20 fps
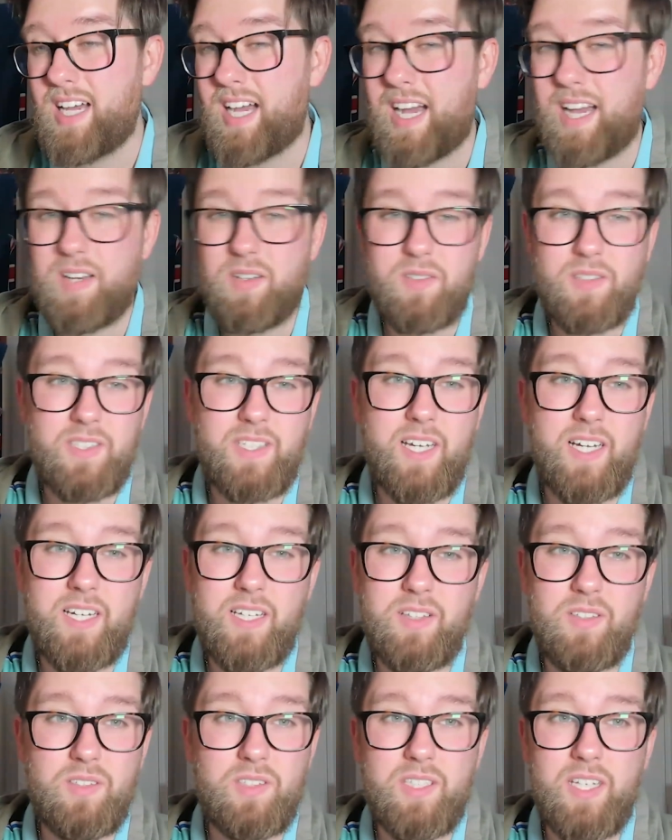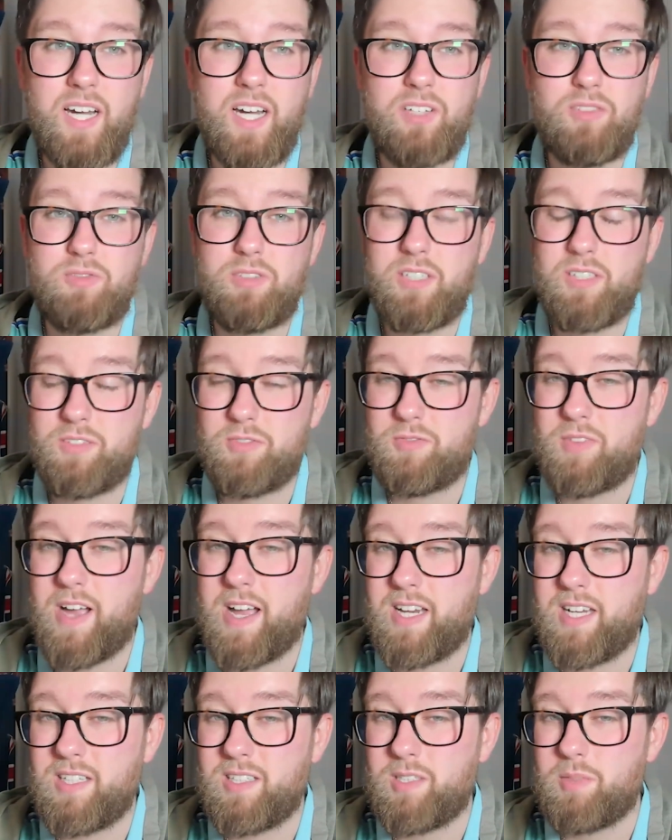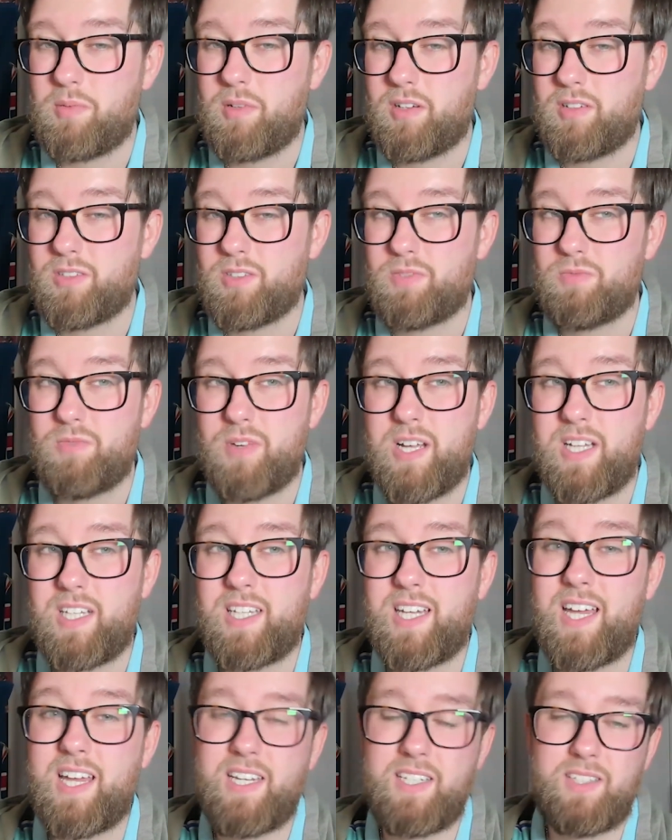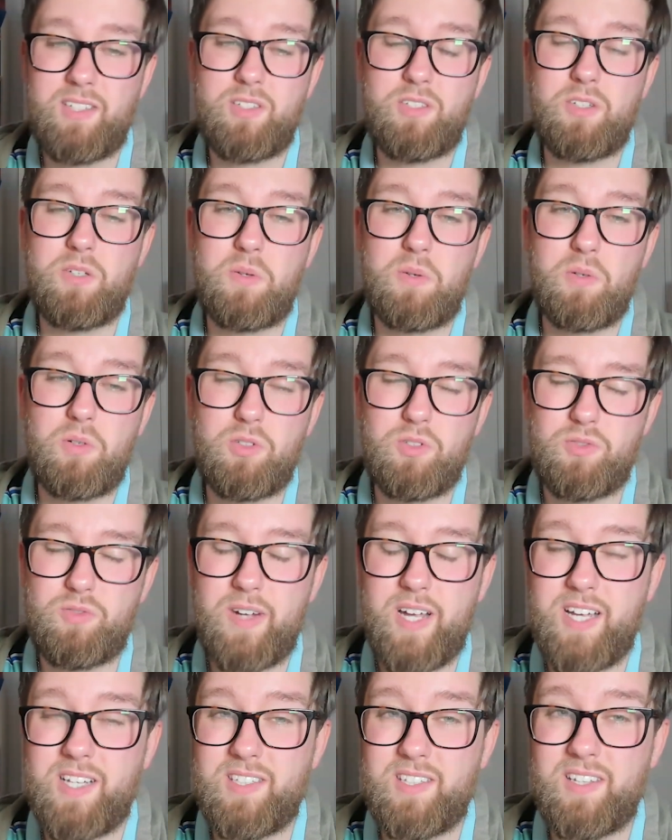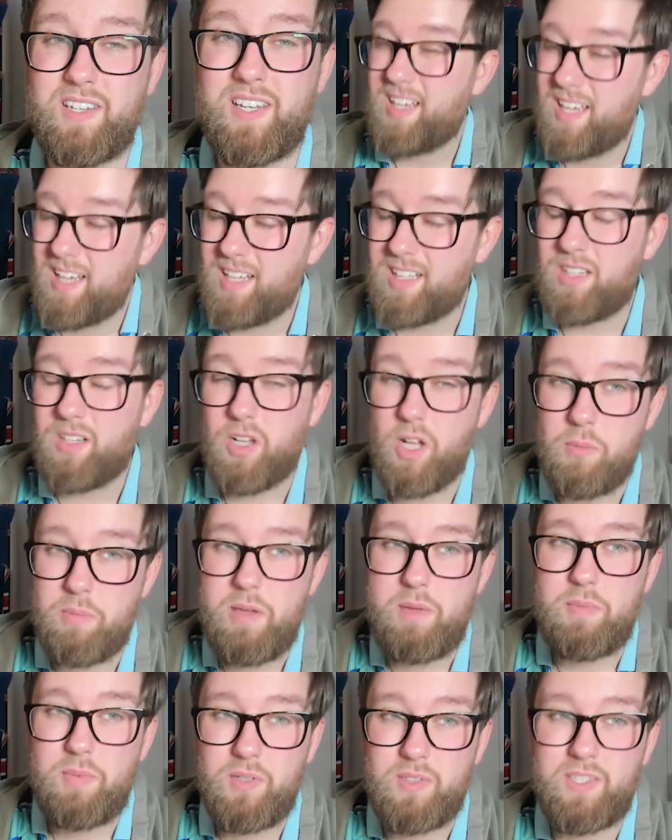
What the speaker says: I don't see any of those guys really threatening, to be honest. So really, it is a two-horse race, and in a lot of people's